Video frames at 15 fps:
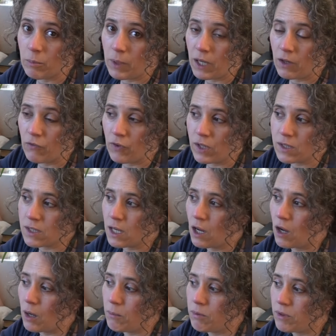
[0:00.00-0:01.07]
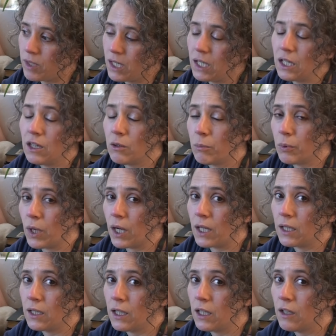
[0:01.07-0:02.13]
benefits. Now, I'm thinking the
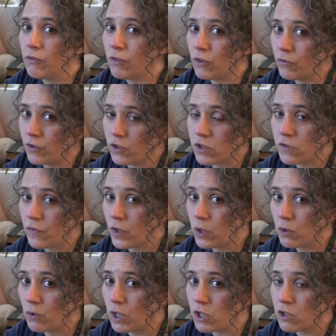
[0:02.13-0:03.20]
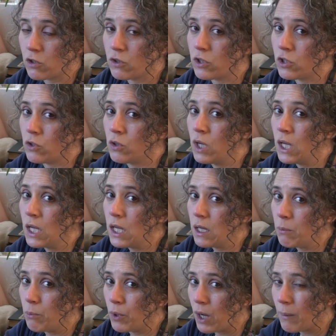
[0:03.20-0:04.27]
broadleaf, the first photo I showed you,
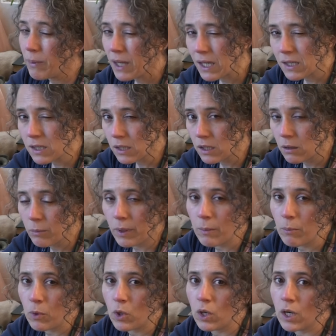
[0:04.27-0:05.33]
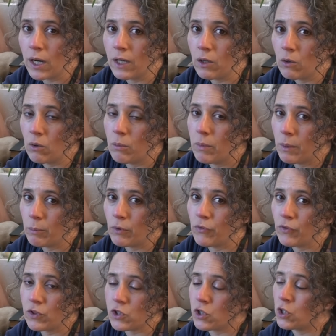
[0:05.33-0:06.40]
probably has a little bit more. I don't remember
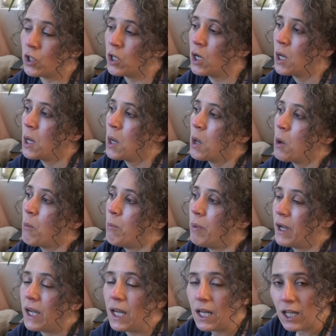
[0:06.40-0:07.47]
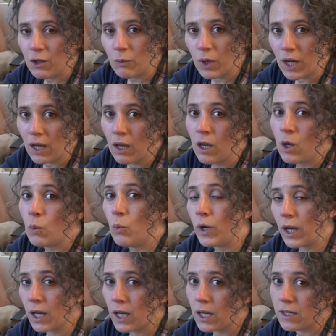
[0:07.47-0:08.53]
for sure. But anyway,
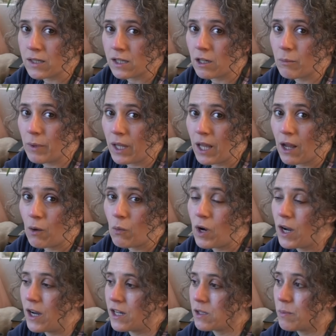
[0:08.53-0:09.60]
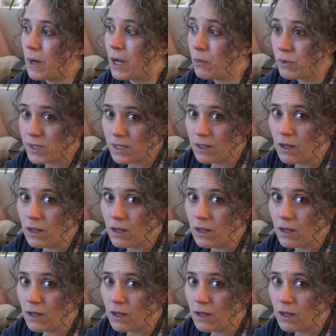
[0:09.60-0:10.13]
when I got stung by that wasp, I was,